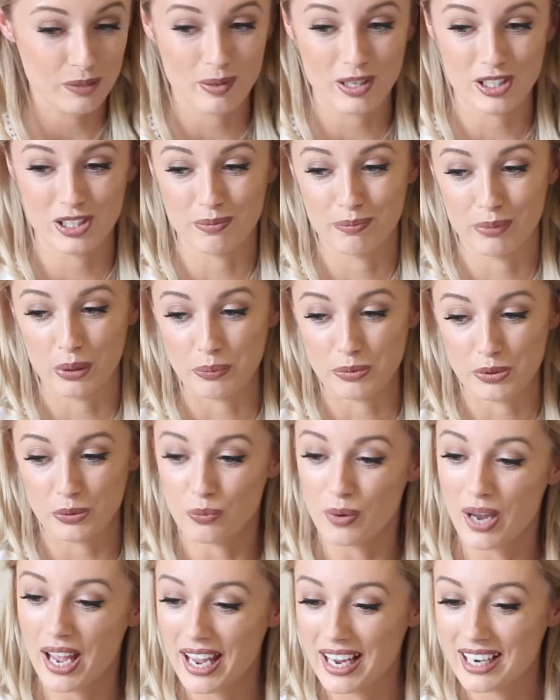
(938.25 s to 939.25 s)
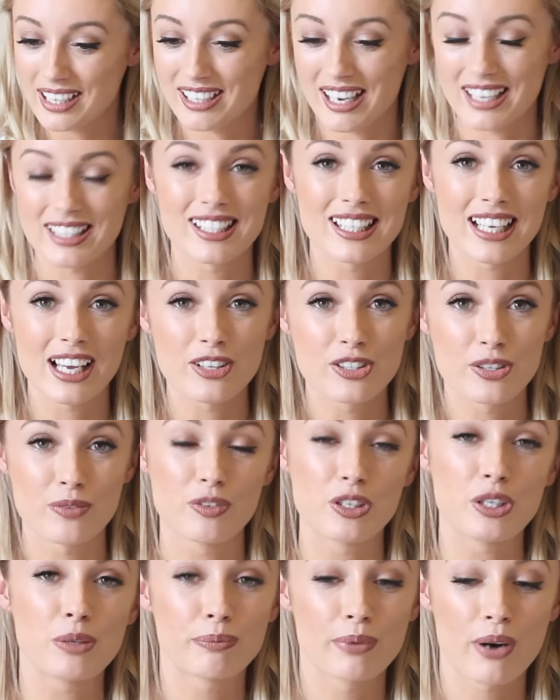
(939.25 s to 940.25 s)
bits and bobs away, testing out
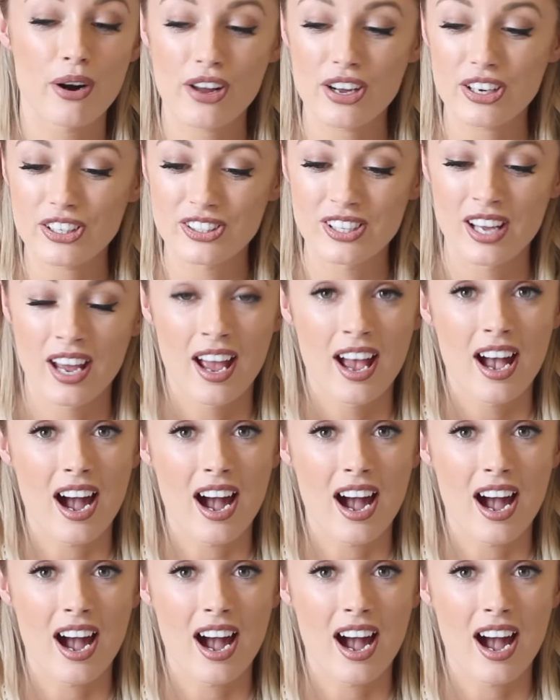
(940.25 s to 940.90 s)
some new products,